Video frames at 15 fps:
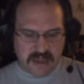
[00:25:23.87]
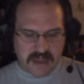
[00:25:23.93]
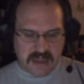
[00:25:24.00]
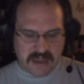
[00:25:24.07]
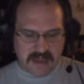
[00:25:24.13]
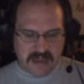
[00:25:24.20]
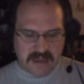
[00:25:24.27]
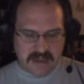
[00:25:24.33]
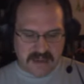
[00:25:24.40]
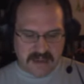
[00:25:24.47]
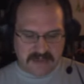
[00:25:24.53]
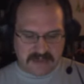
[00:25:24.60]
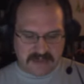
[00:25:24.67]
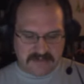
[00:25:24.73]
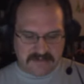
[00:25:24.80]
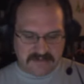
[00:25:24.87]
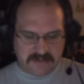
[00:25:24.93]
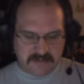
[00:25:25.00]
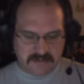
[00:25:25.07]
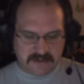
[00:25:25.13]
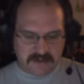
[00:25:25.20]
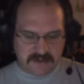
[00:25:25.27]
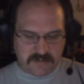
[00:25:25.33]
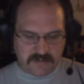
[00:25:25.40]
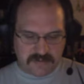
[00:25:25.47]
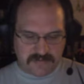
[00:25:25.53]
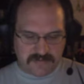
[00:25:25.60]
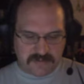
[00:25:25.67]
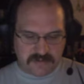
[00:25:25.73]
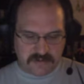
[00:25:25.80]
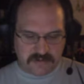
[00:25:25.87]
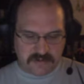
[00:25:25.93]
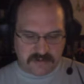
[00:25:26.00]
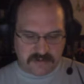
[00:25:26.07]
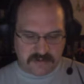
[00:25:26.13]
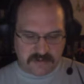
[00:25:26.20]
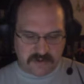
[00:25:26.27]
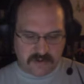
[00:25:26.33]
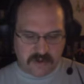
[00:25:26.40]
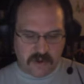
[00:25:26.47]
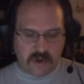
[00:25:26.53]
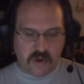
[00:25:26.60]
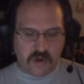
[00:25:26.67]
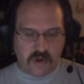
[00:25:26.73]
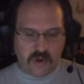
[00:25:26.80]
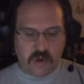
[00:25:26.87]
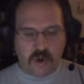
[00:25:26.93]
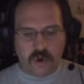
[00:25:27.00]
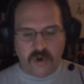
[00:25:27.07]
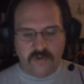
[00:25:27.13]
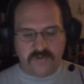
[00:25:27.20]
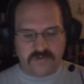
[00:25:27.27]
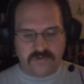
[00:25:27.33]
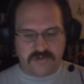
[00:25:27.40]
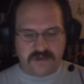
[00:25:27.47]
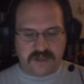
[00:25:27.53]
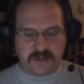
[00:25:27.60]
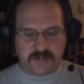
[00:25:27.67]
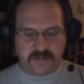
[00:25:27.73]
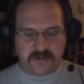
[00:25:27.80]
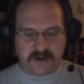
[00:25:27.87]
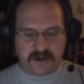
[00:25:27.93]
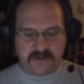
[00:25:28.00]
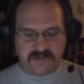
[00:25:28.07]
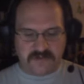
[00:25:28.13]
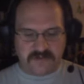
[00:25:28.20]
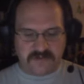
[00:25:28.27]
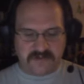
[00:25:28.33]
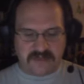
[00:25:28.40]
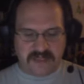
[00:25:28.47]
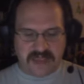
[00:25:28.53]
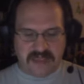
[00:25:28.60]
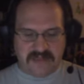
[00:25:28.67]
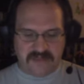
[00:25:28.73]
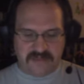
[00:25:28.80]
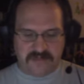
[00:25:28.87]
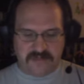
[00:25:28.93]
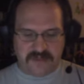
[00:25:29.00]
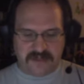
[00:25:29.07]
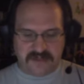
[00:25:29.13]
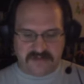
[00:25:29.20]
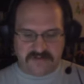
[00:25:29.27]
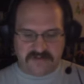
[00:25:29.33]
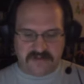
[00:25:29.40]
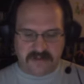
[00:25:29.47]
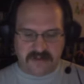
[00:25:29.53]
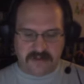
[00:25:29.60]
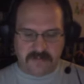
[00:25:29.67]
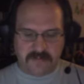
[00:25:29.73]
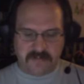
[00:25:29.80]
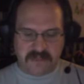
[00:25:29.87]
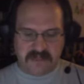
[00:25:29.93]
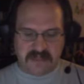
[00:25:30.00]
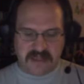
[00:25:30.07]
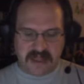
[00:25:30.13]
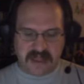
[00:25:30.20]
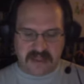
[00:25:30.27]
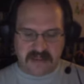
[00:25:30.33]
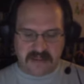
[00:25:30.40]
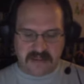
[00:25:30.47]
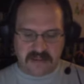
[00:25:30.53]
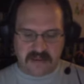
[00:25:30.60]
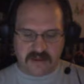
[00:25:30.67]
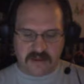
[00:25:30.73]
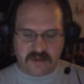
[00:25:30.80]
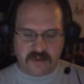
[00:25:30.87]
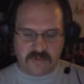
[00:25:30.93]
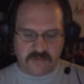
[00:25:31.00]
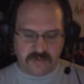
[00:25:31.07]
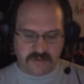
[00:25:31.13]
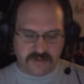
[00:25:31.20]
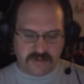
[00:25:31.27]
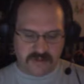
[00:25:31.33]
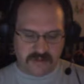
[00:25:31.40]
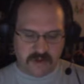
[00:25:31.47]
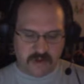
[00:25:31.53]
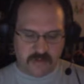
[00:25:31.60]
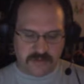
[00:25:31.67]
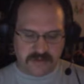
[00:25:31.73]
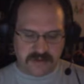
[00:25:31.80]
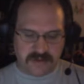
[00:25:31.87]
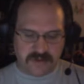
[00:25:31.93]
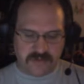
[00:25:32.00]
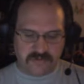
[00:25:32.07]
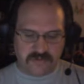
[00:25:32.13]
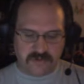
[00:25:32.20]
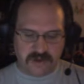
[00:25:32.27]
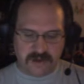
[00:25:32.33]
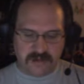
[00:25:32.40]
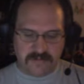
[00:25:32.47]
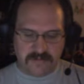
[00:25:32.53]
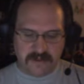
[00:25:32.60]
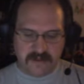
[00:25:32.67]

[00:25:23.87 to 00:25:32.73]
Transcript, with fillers: I guess somebody wasn't overly impressed with the eighth biggest midnight re opening overall.